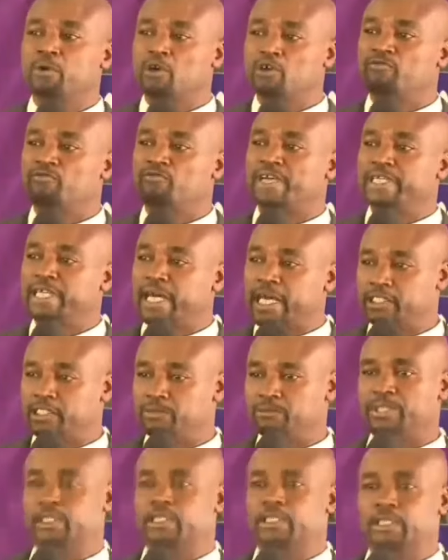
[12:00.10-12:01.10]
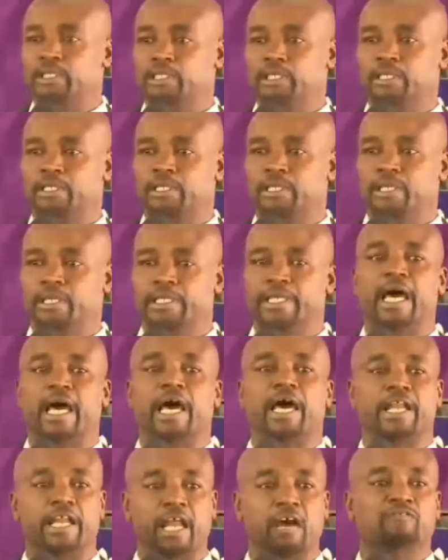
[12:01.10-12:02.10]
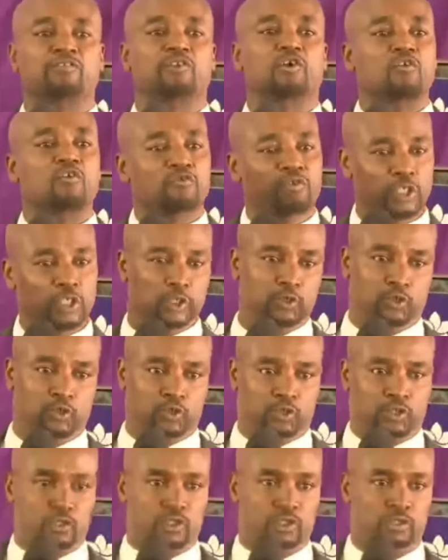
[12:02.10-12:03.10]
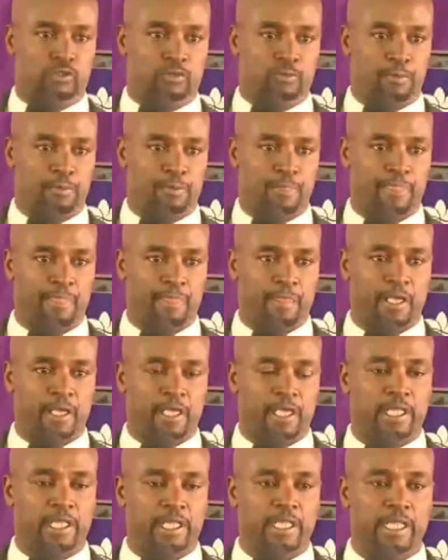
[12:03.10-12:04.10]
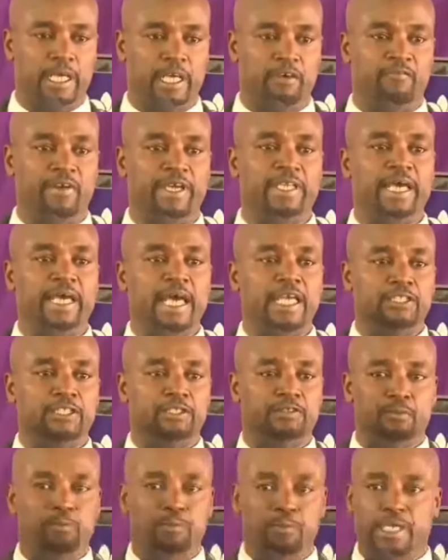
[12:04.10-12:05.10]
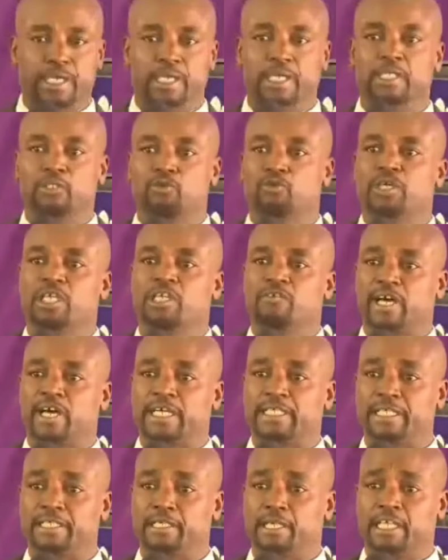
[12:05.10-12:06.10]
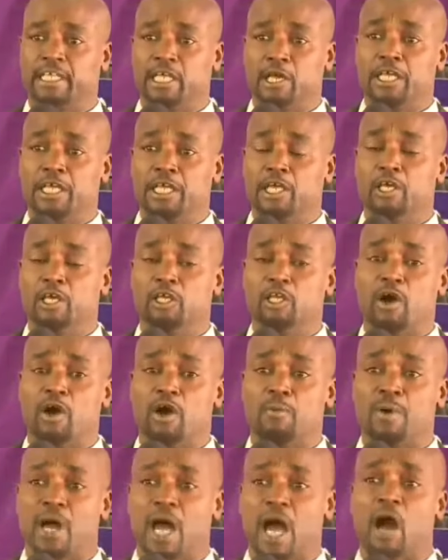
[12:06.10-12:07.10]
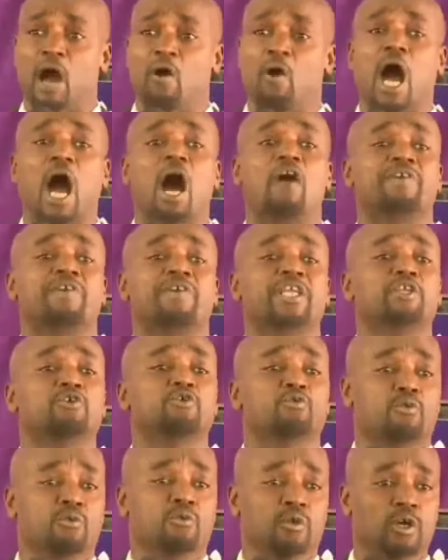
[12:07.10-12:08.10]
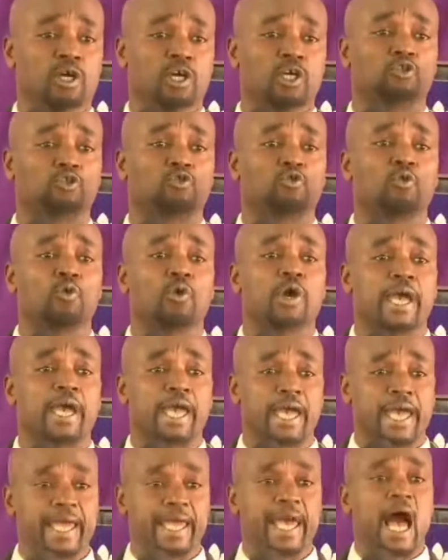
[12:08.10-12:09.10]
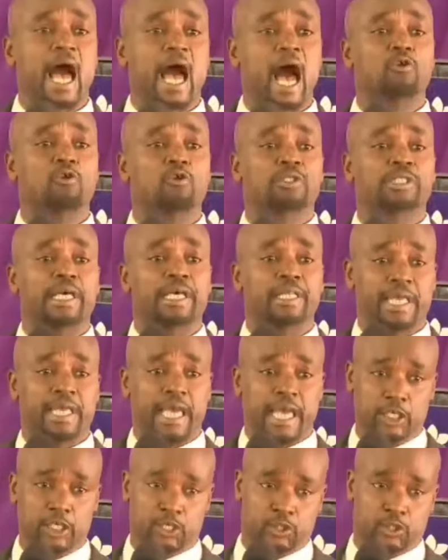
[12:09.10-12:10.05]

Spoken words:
about finance bill. There are a raft of issues. Finance bill to the fact iliwapa how avenue to air out their